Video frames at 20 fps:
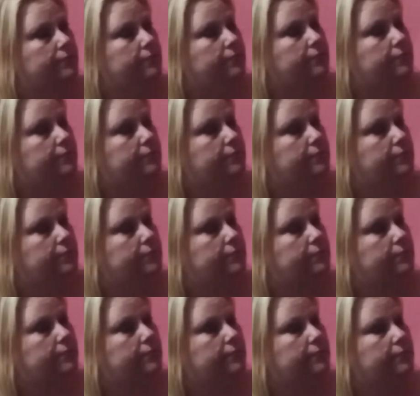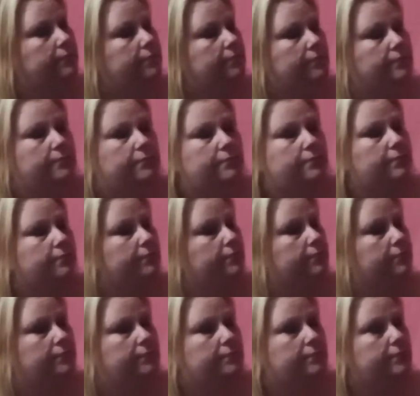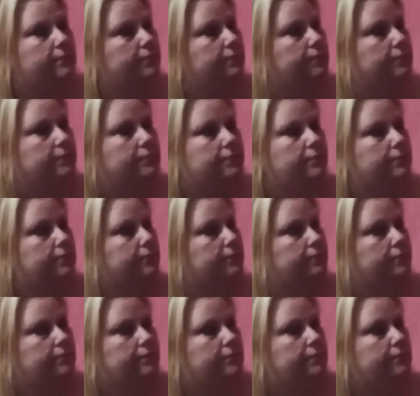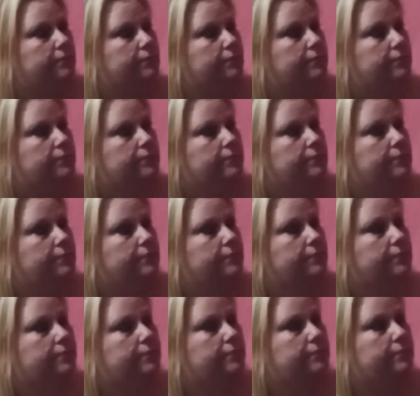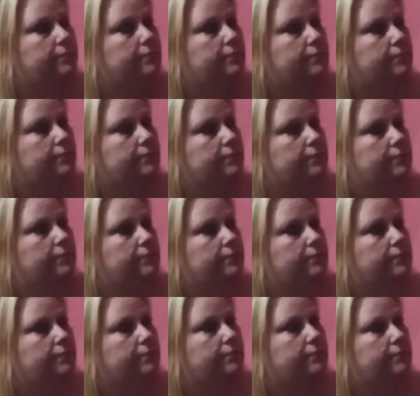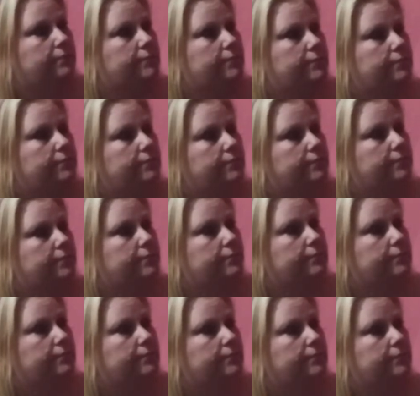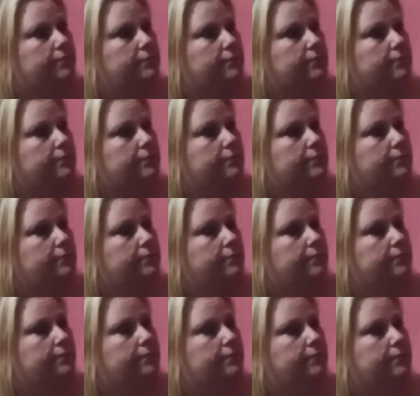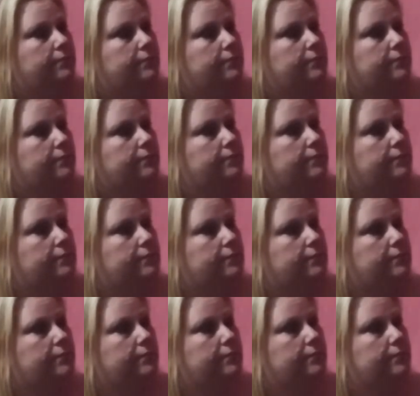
[no speech]